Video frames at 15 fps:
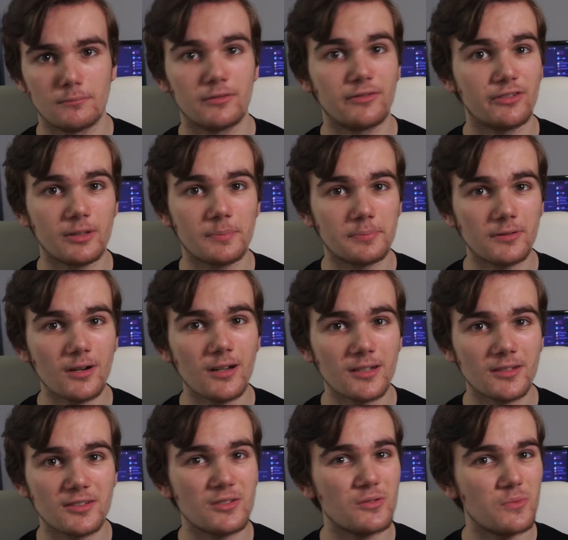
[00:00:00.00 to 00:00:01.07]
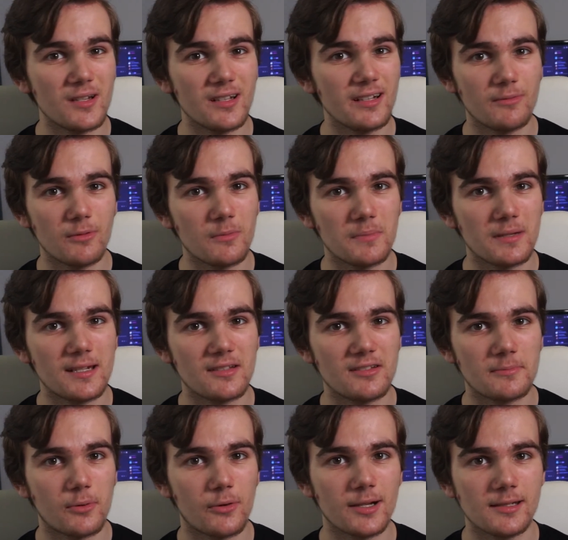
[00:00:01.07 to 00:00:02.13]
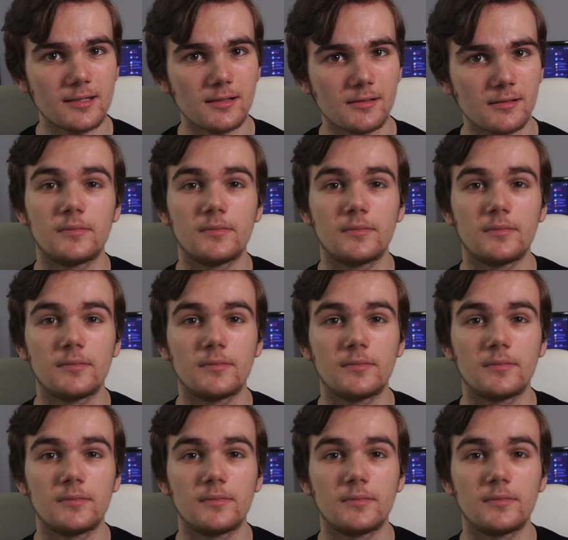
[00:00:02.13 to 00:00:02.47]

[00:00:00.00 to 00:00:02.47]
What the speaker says: But for the price, you really won't be disappointed.